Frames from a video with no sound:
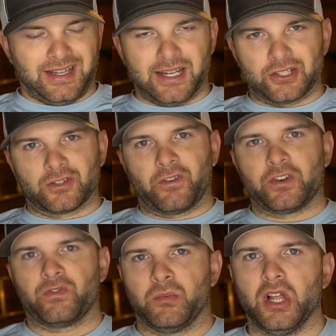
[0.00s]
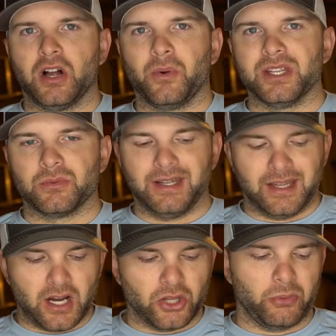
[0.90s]
Catches fish from a long ways away
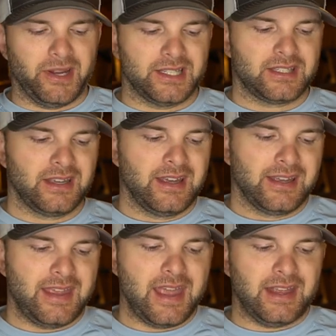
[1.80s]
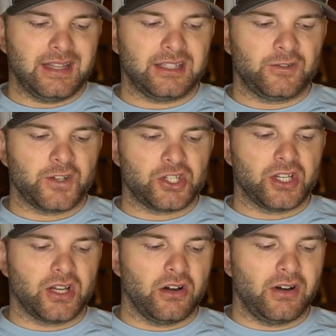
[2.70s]
that other baits can't get these fish
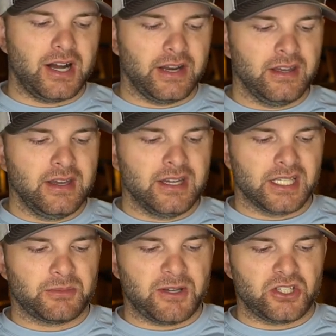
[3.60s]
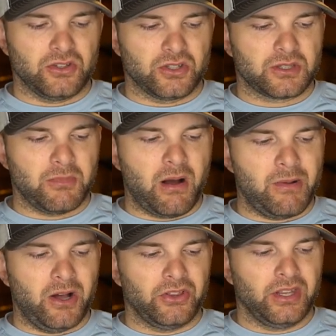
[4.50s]
to go on, especially the
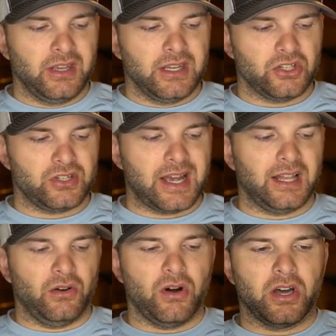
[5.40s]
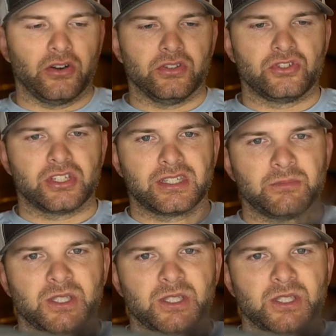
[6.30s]
smallmouth in shallow water. There's just something